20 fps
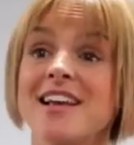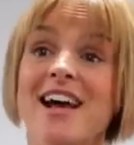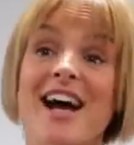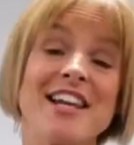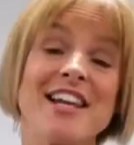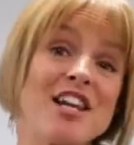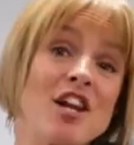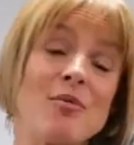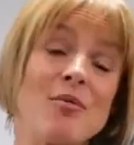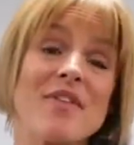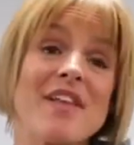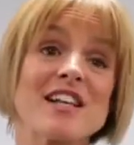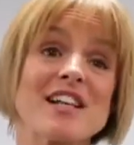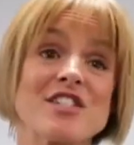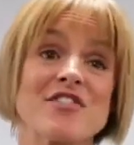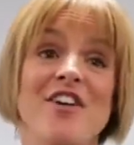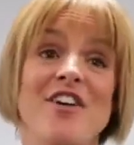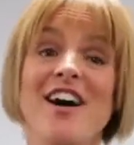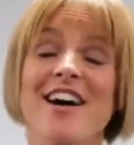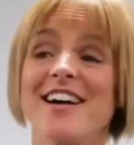And you know what,
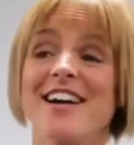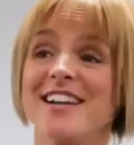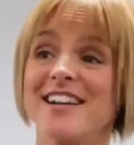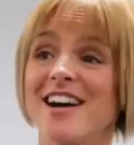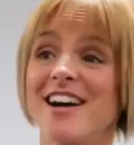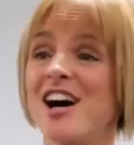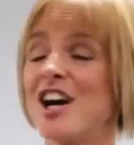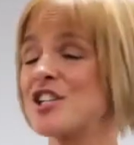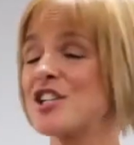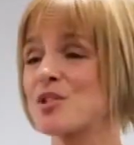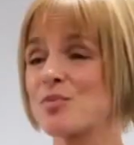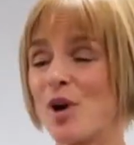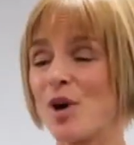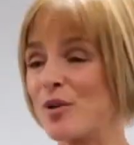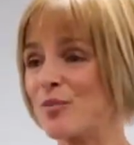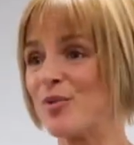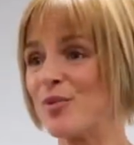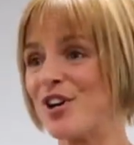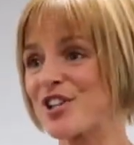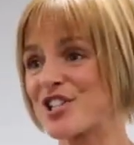that's fine. I just
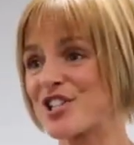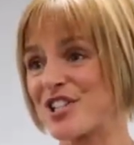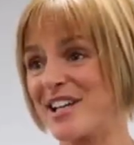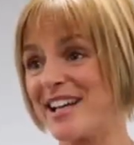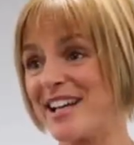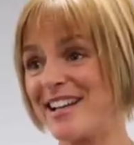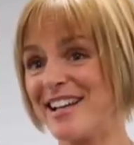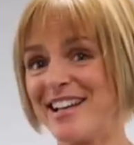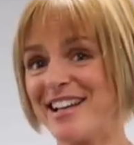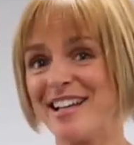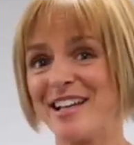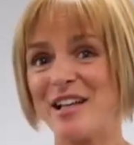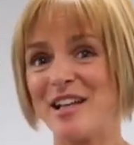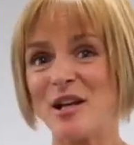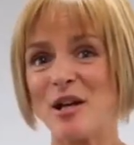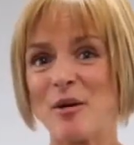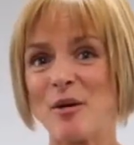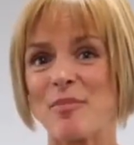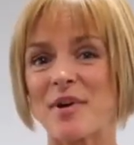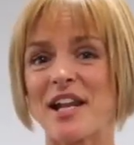won't watch it.
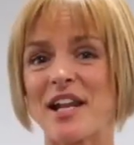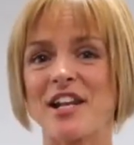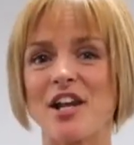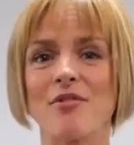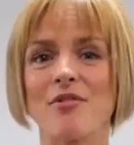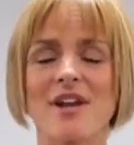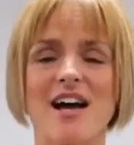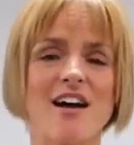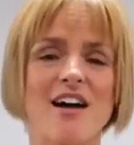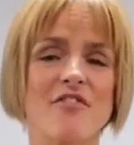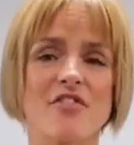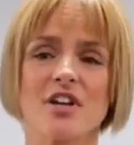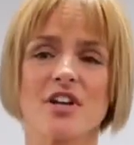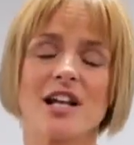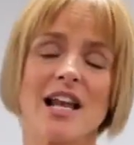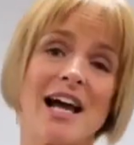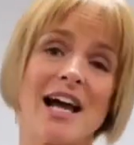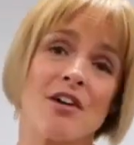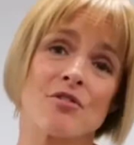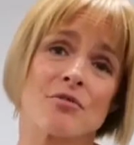But I don't have the
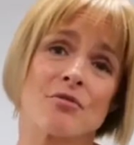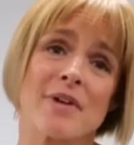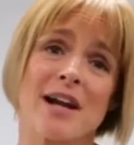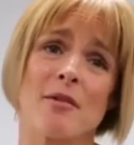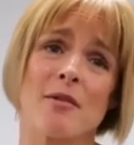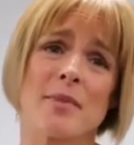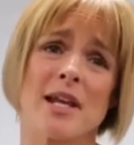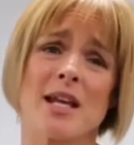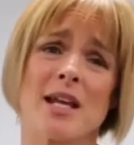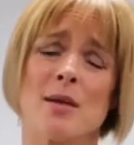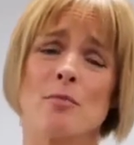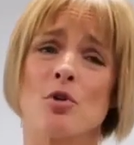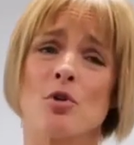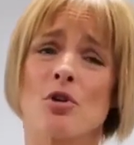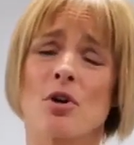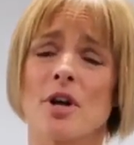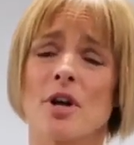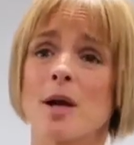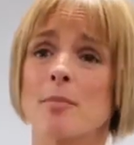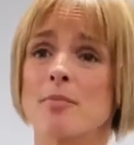cloud around me
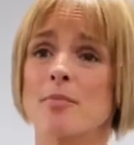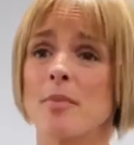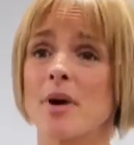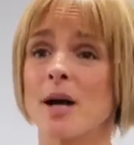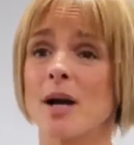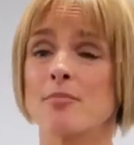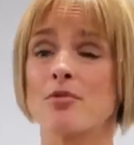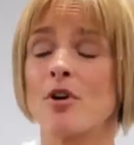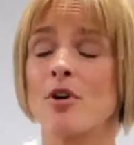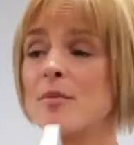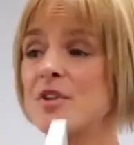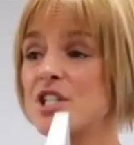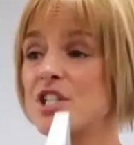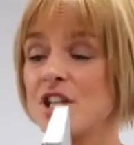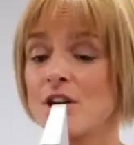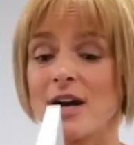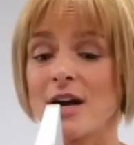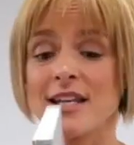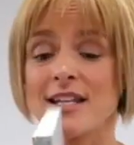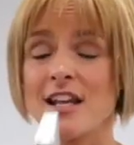anymore, and I promise
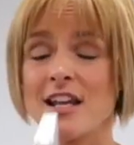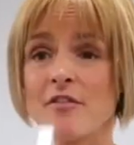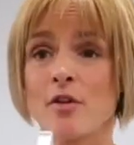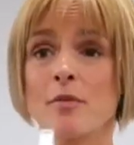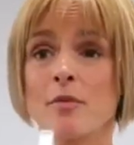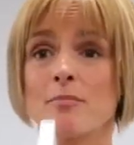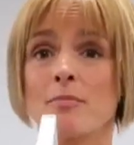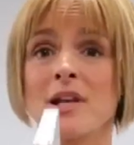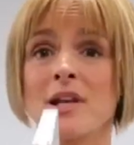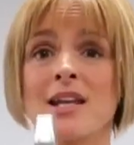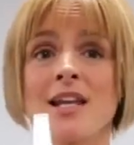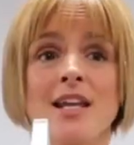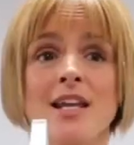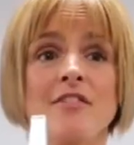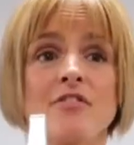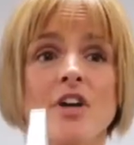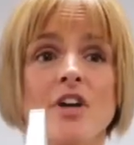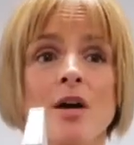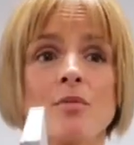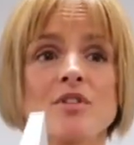you, I never
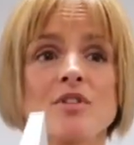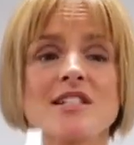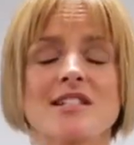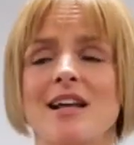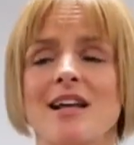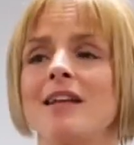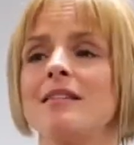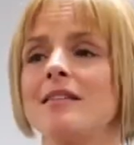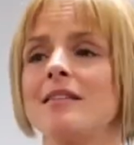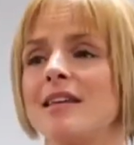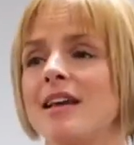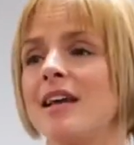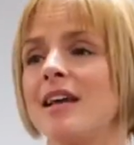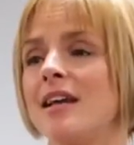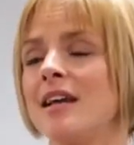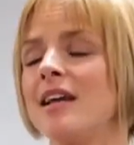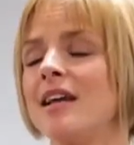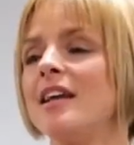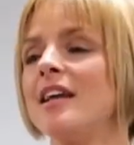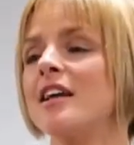believed I would stand
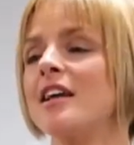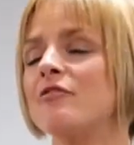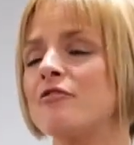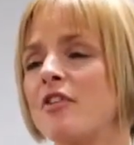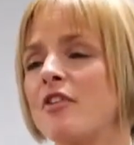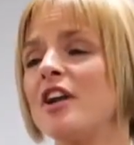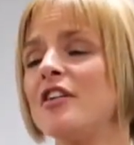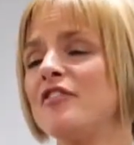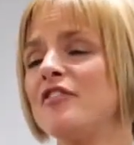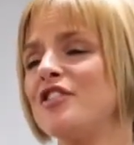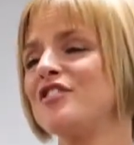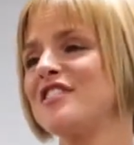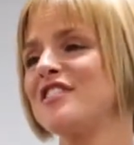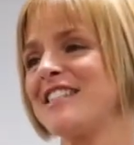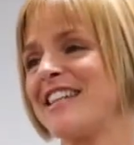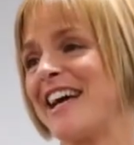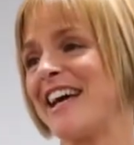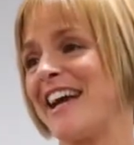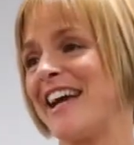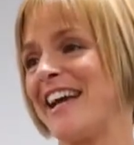here in front of you
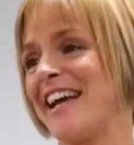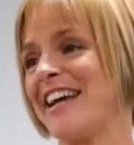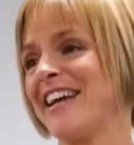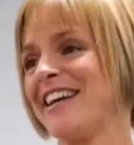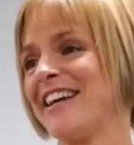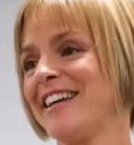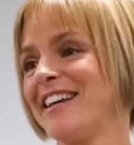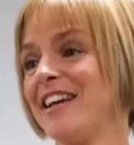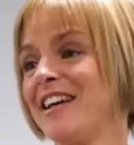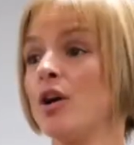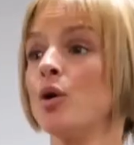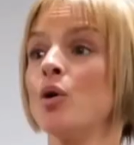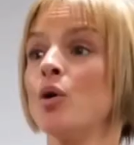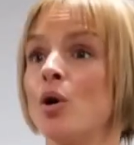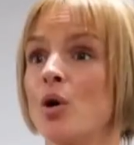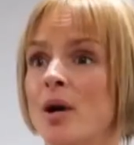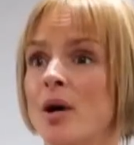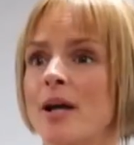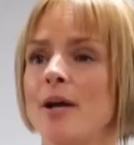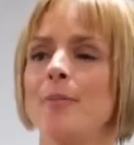today.
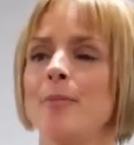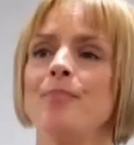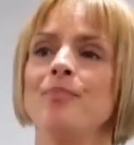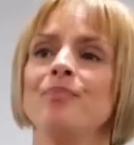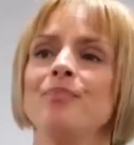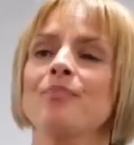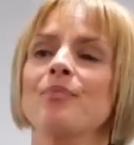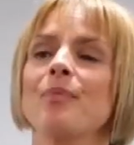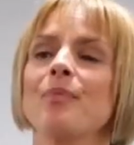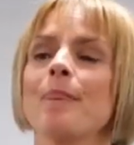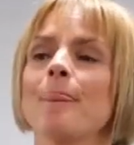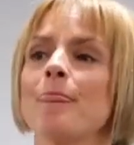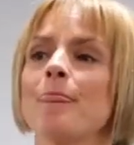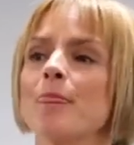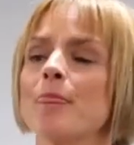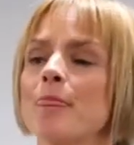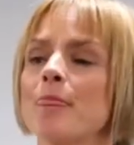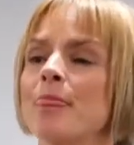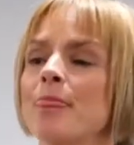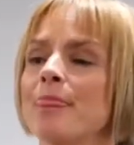Whew!
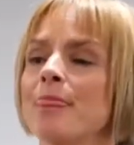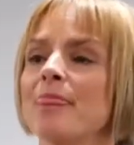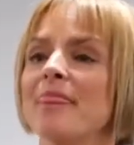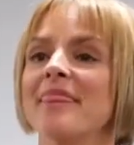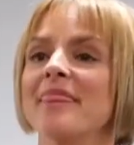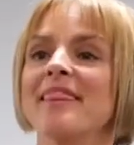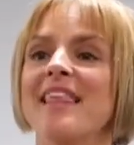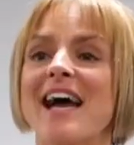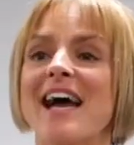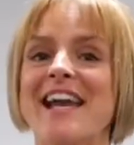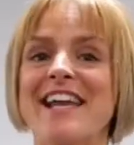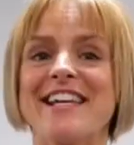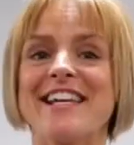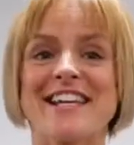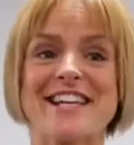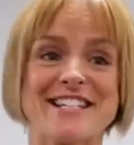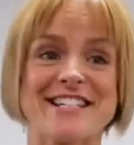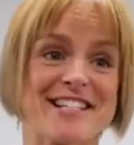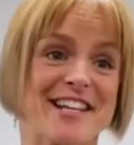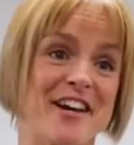8
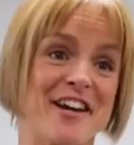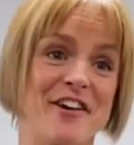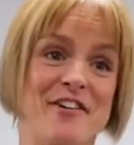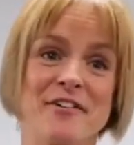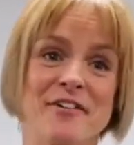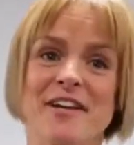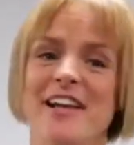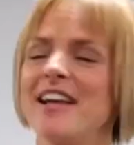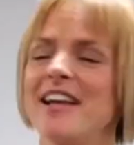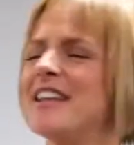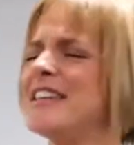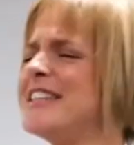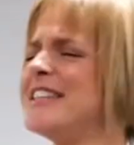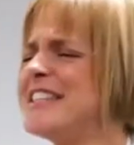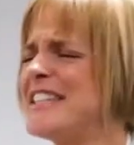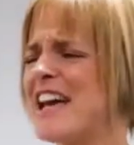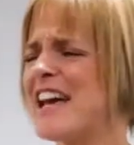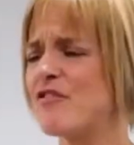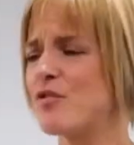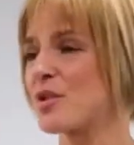years ago.
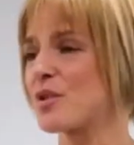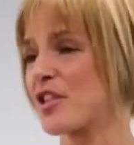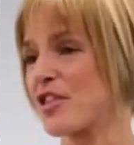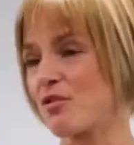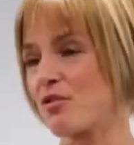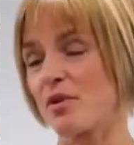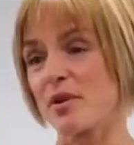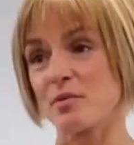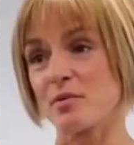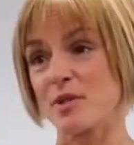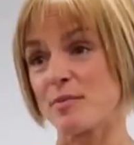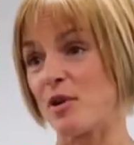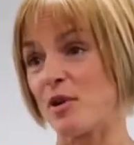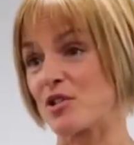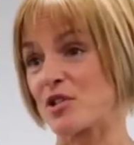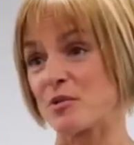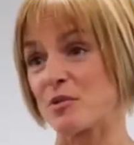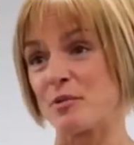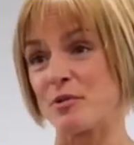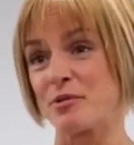Never would have thought it was
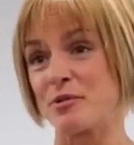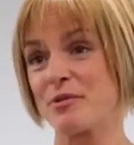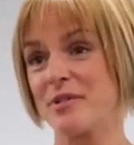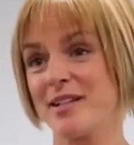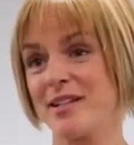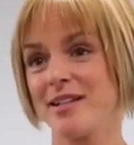possible.